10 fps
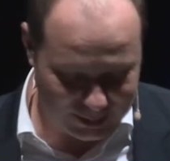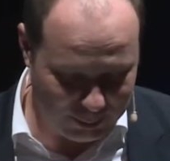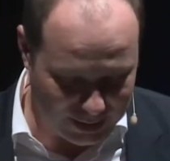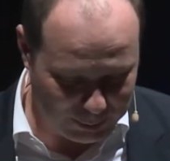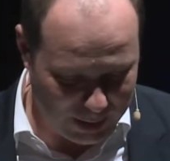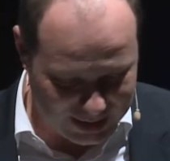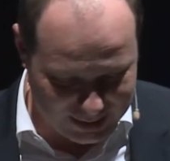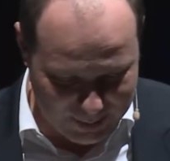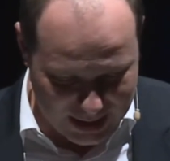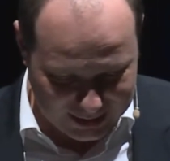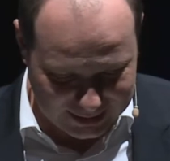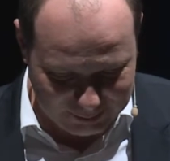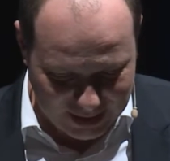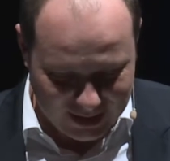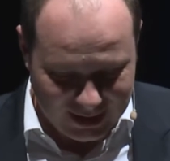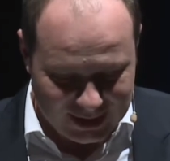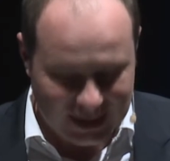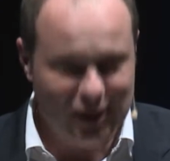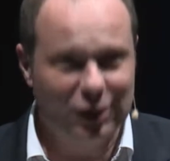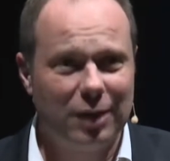the best part of the market.
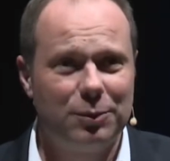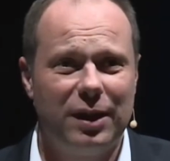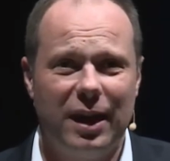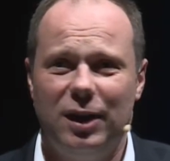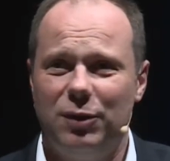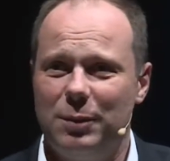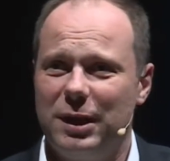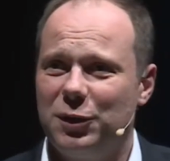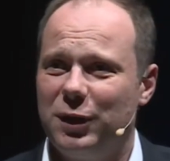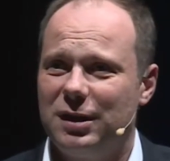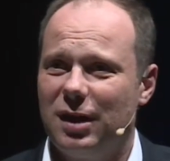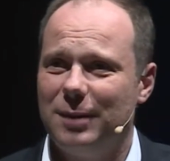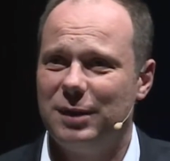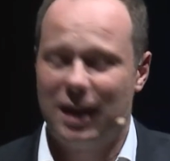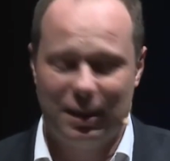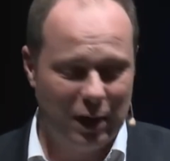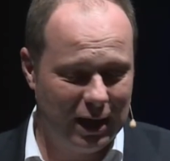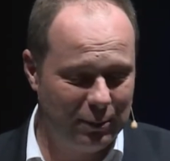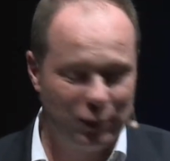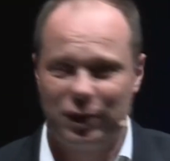Ladies and gentlemen, thank you very much for your time today. My
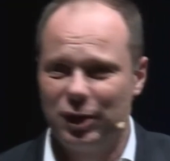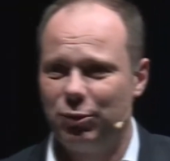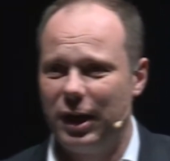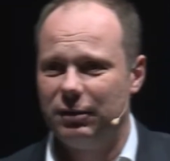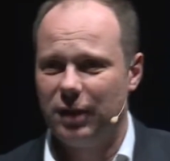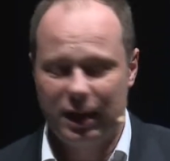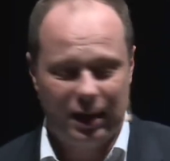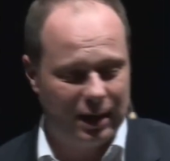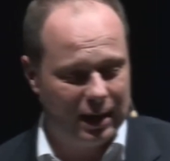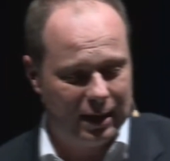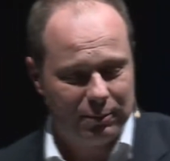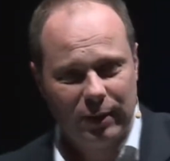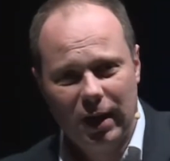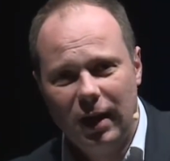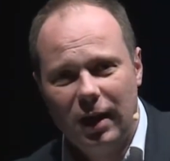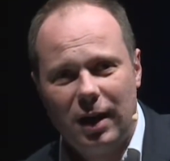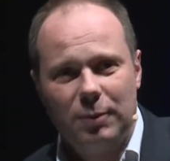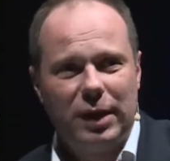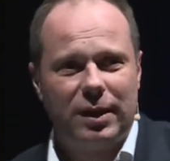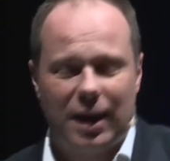name is Richard Brandweiner.
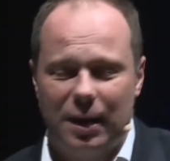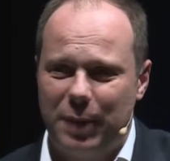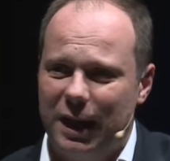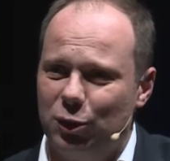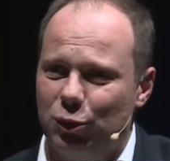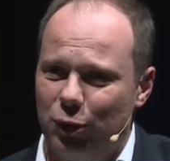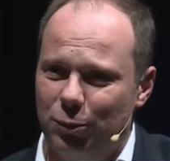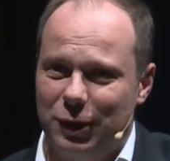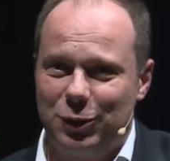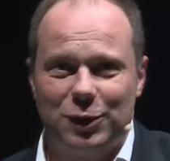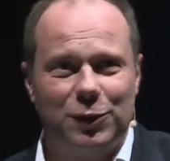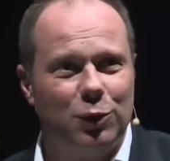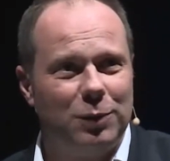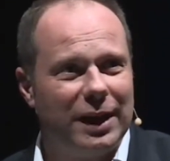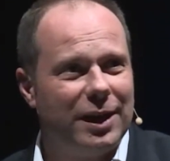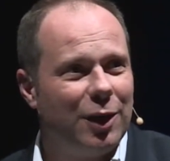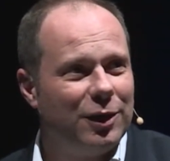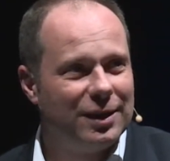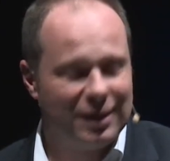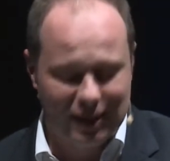I'm with Pendal Group, which was formerly
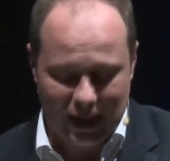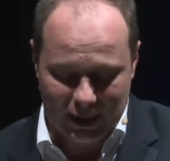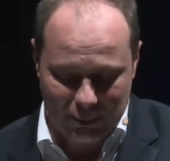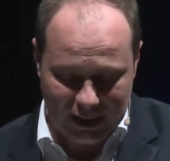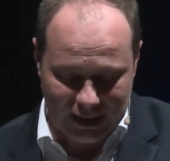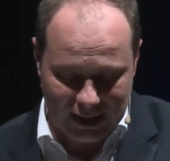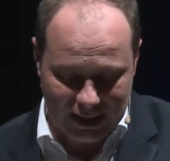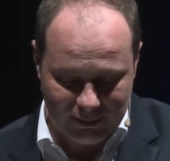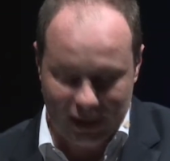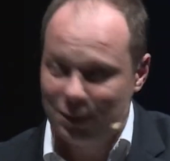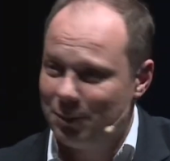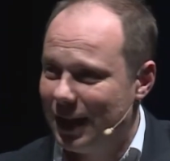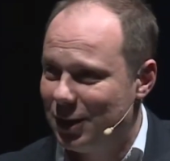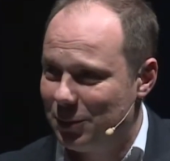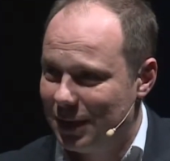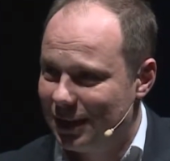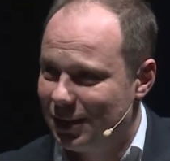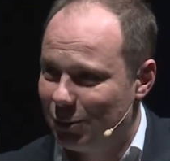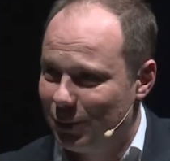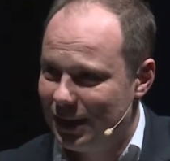known as BT Investment Management
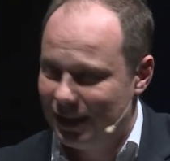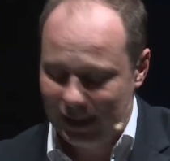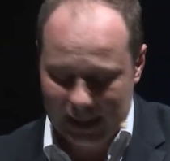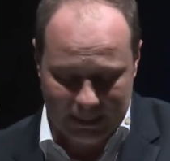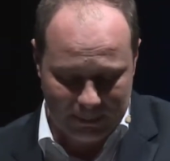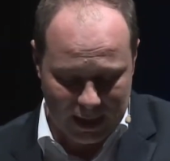until recently.